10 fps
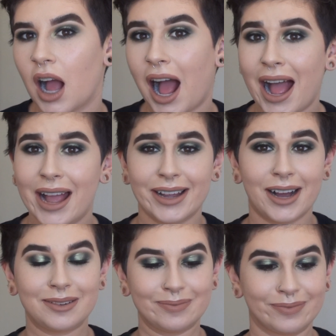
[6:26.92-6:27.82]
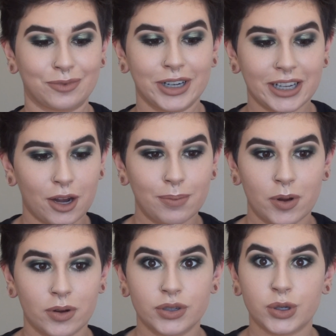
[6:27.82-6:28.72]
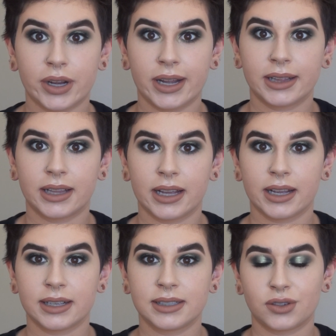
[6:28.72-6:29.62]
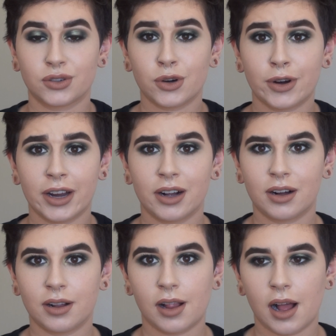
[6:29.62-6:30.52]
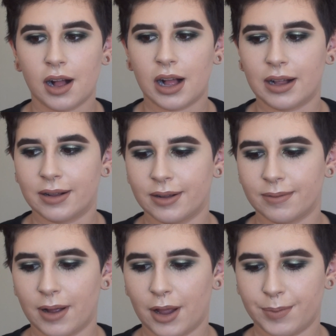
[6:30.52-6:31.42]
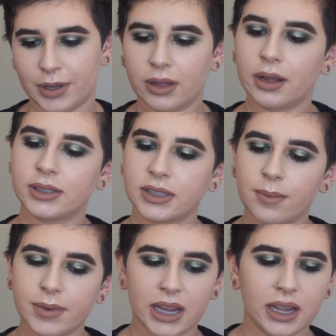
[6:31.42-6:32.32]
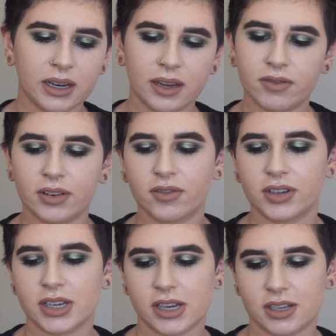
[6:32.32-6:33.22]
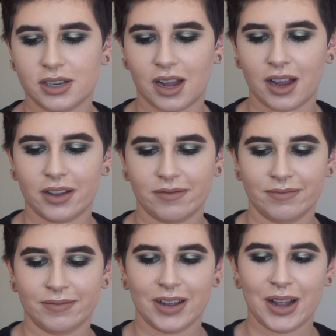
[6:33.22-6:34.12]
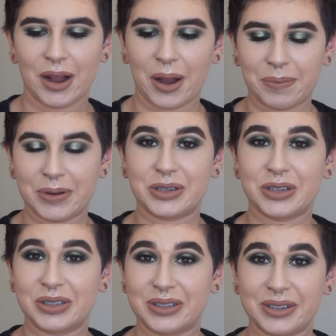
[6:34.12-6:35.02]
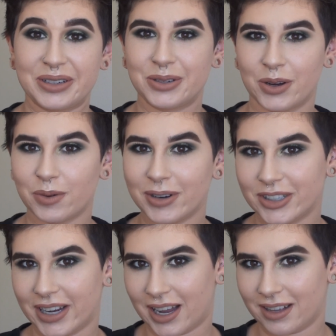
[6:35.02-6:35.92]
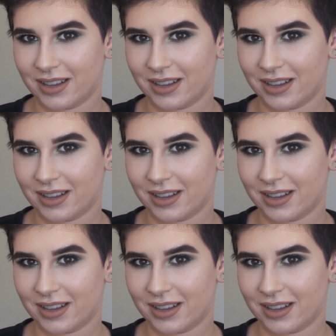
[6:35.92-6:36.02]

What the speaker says: I really hope you enjoyed this tutorial. I hope you learned something, and even if you didn't, I hope you just enjoyed watching it.